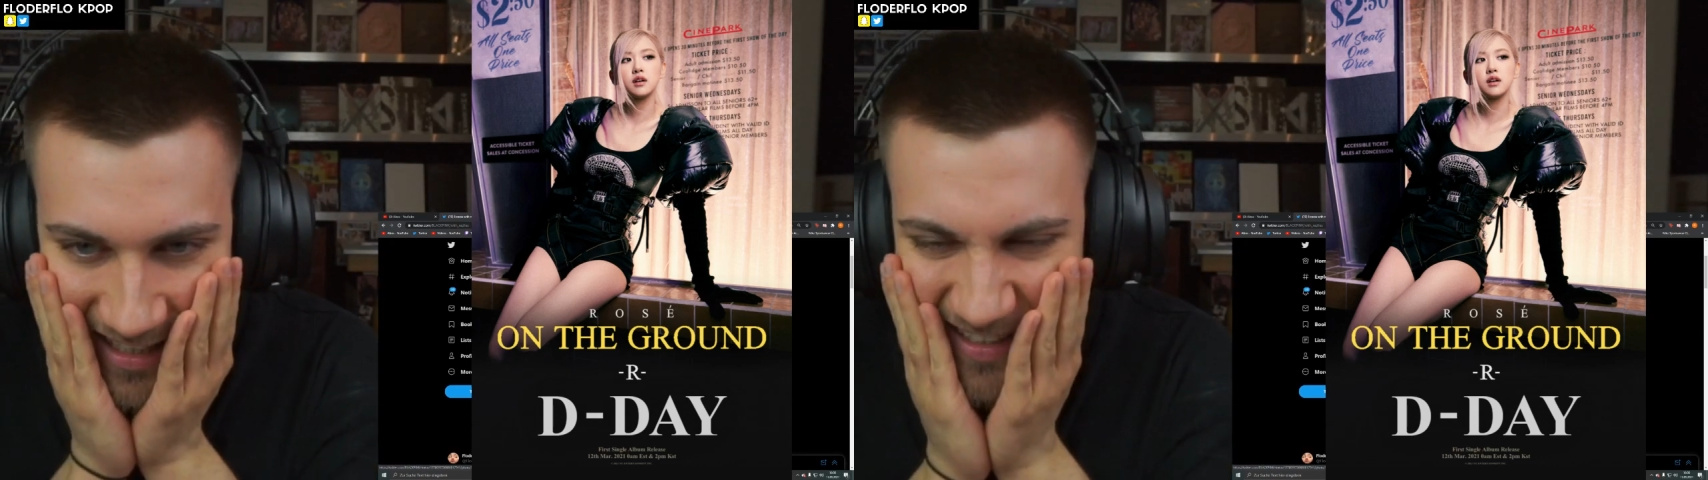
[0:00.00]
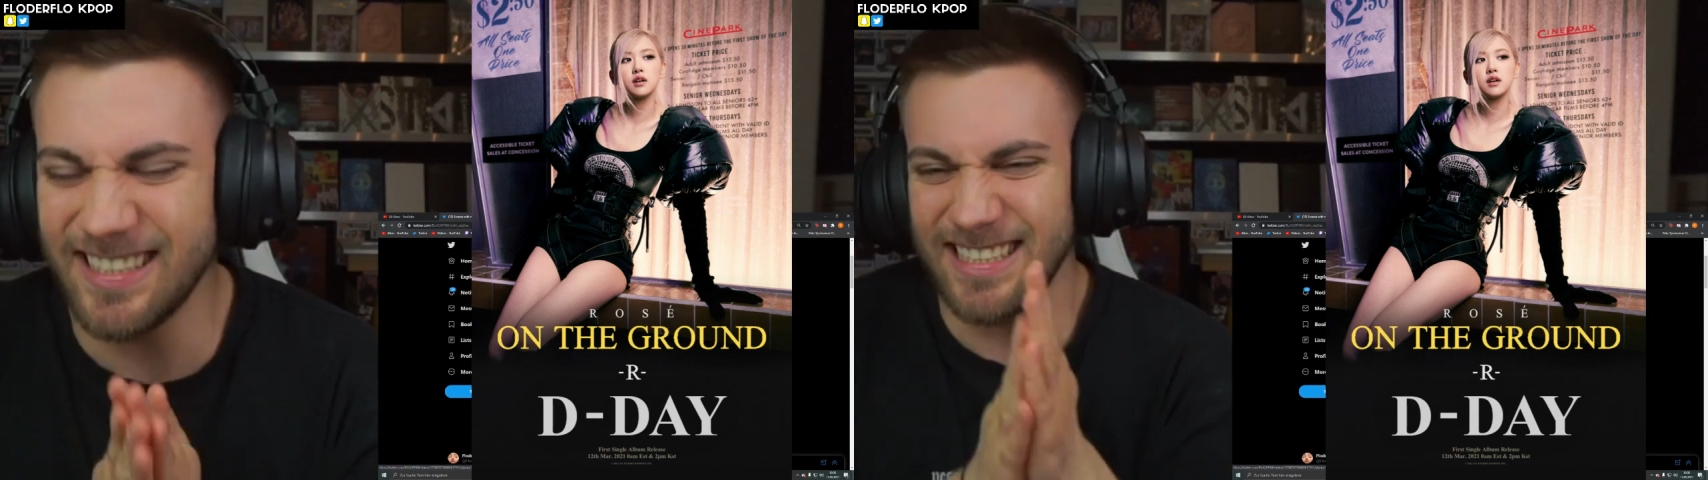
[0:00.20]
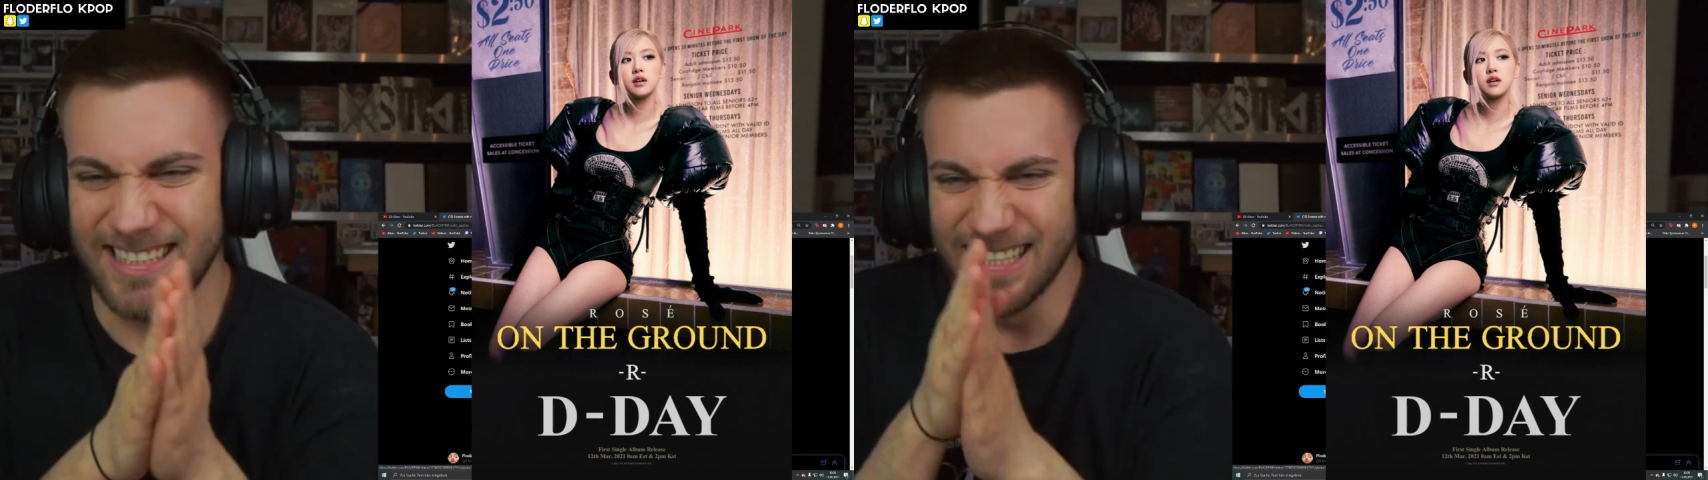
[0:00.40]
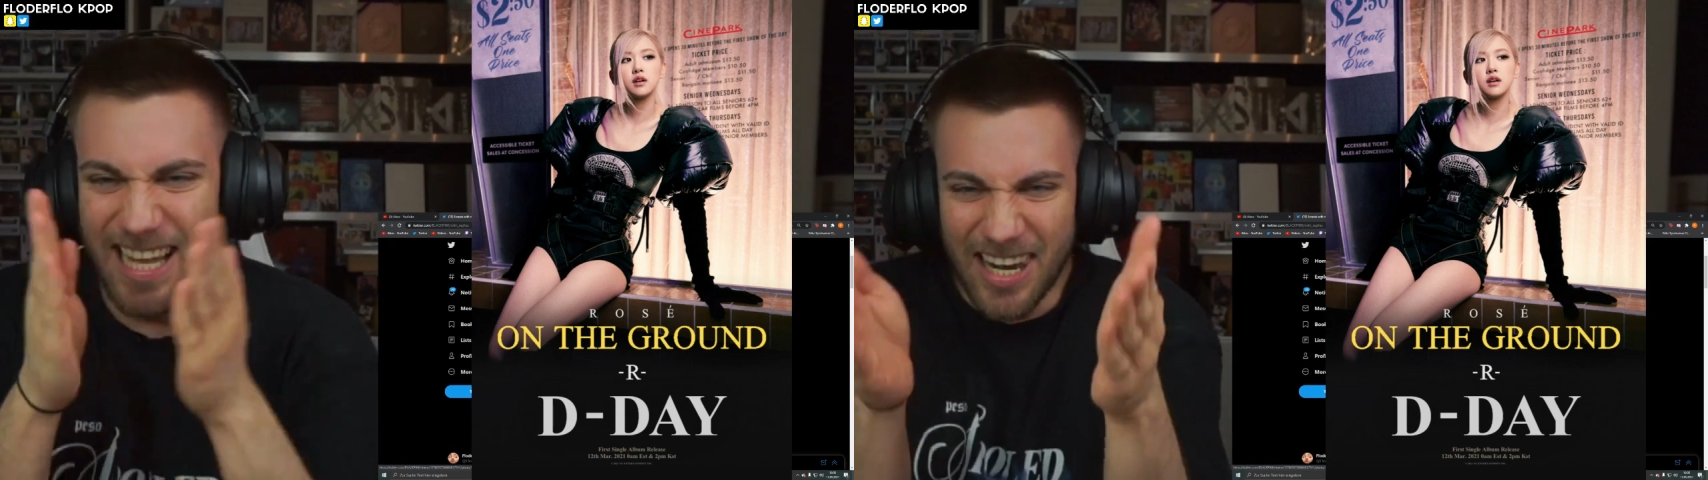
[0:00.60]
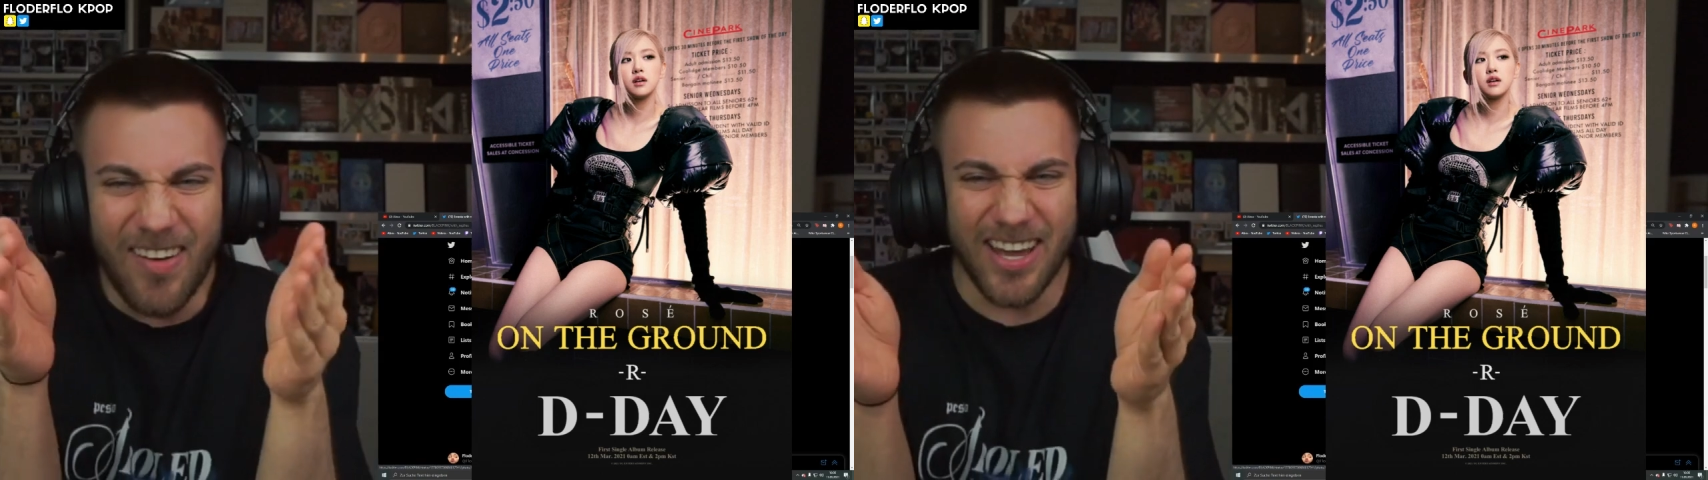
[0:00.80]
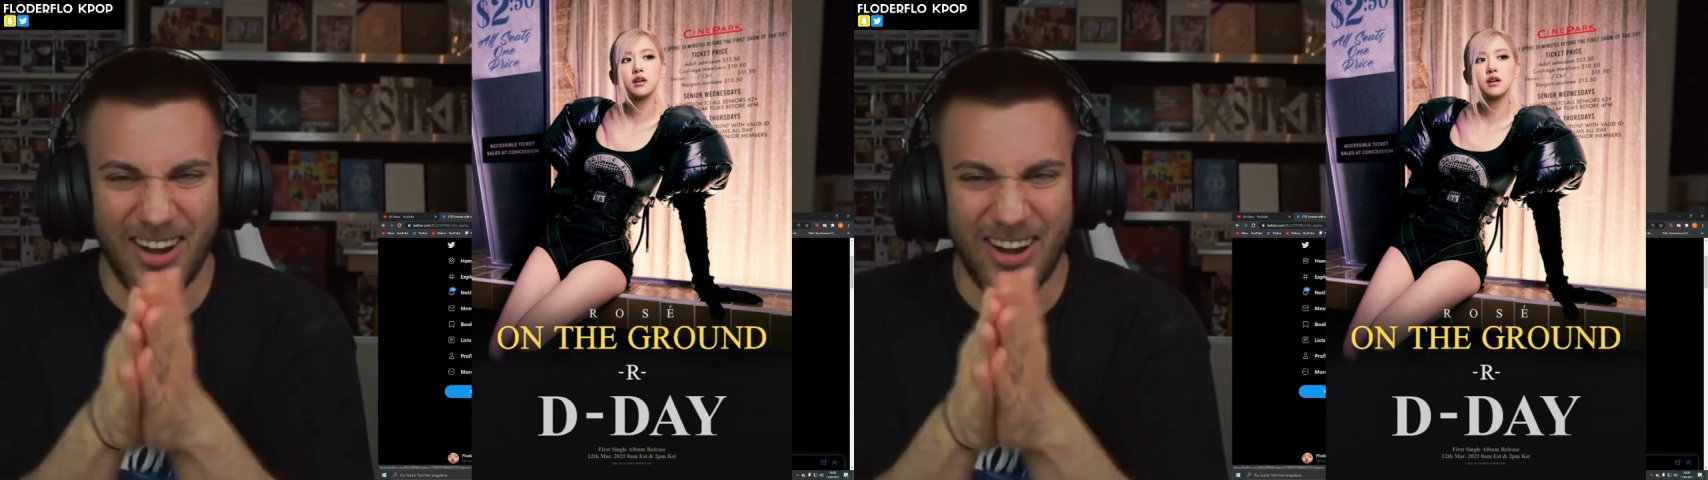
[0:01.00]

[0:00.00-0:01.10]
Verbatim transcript: Oh, look at